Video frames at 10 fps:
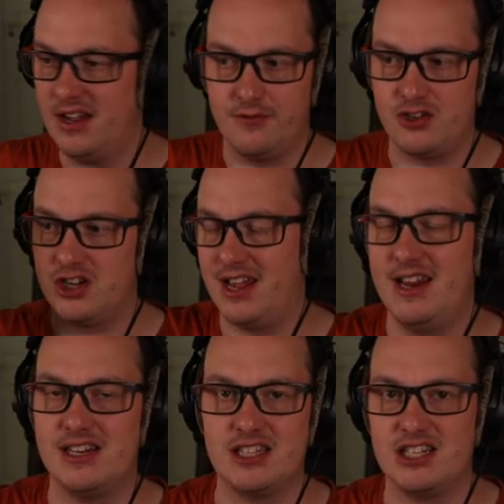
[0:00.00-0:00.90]
If she
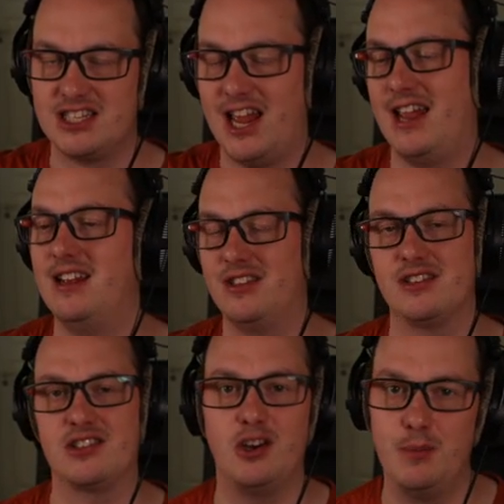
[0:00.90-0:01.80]
hits the tank
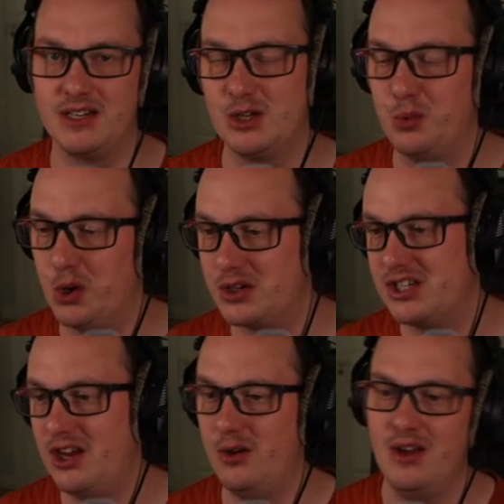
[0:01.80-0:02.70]
that's coming
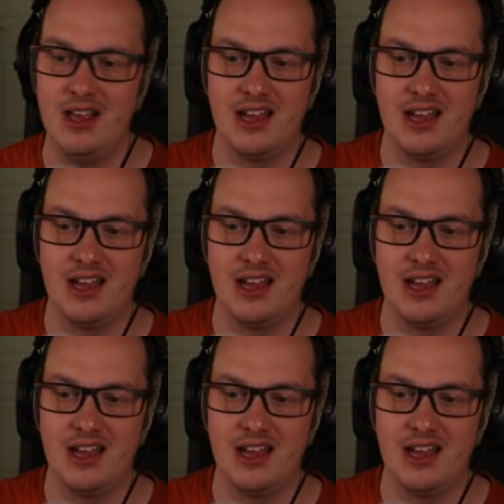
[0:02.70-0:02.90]
towards you,